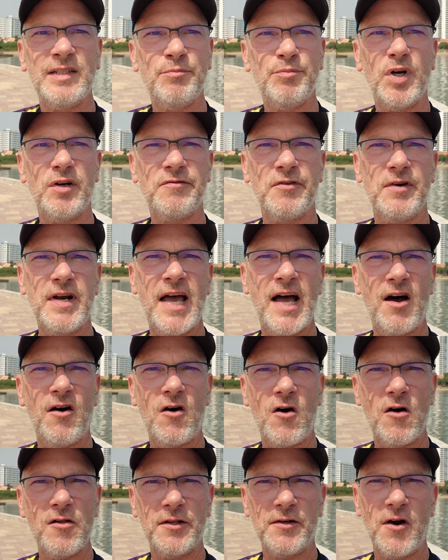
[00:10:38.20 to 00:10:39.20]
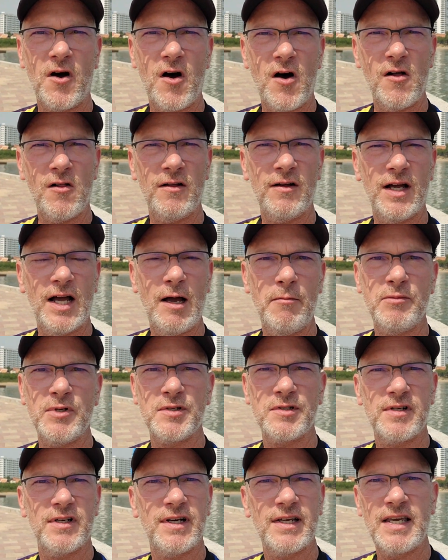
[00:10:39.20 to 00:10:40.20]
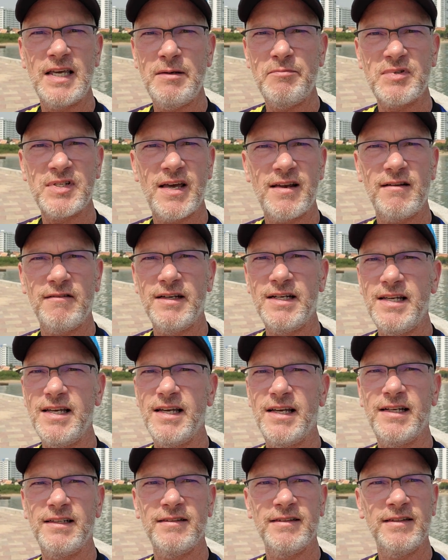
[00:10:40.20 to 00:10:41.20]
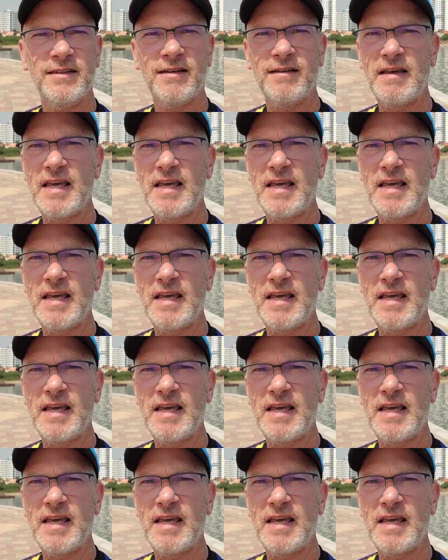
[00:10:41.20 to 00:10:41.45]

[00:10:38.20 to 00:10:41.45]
But for now, all in all, I'm just gonna keep settling in,